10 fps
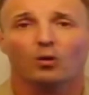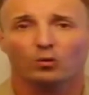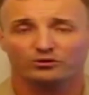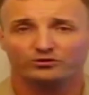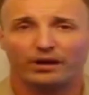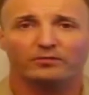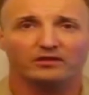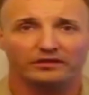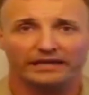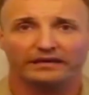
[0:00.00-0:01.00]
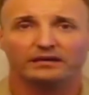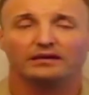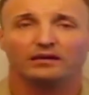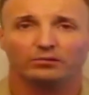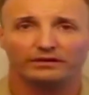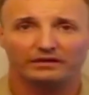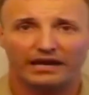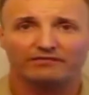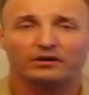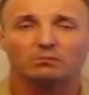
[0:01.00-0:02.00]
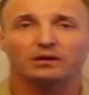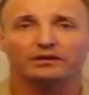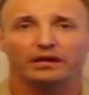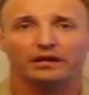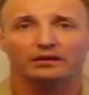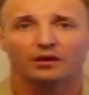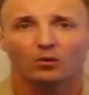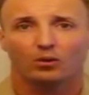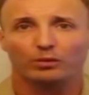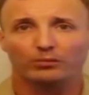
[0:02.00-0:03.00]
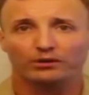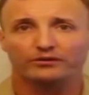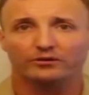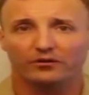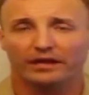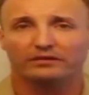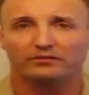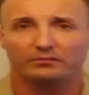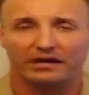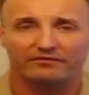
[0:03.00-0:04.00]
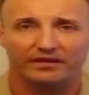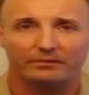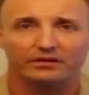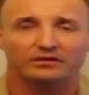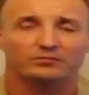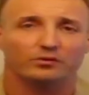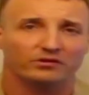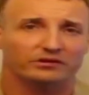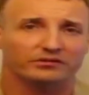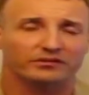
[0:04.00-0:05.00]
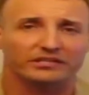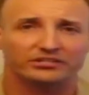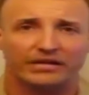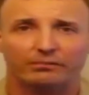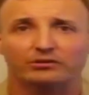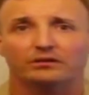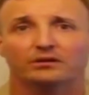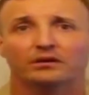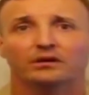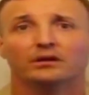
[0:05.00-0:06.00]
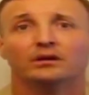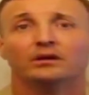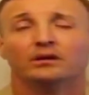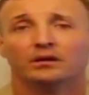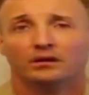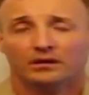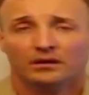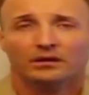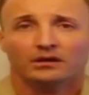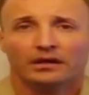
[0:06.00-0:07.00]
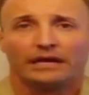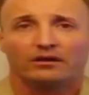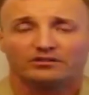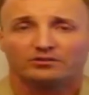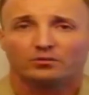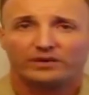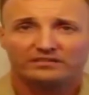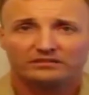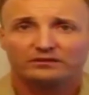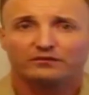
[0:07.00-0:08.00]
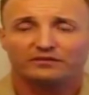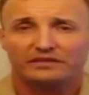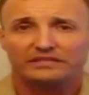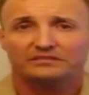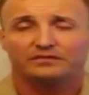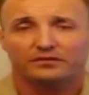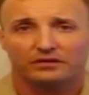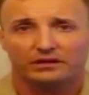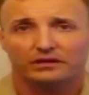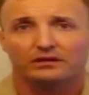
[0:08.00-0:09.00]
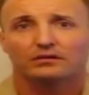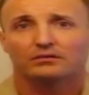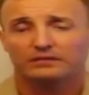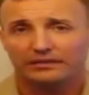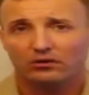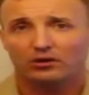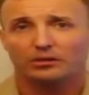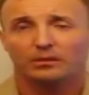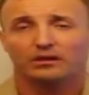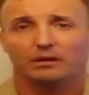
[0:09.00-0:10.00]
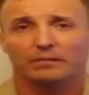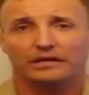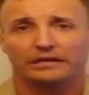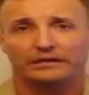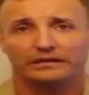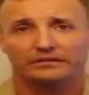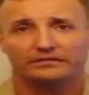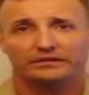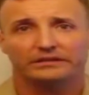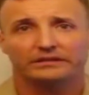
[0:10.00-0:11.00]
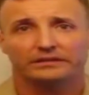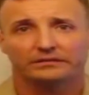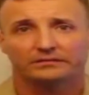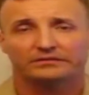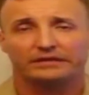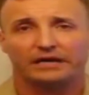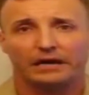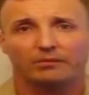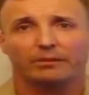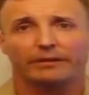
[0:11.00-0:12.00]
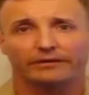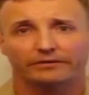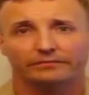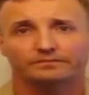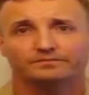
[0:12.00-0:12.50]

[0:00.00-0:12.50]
We'll drop the link. It'll be live on Monday, where people can donate to my family that's moving on to the next chapter, and also to raise legal fees for the legal argument I'm making against the CENTCOM commander.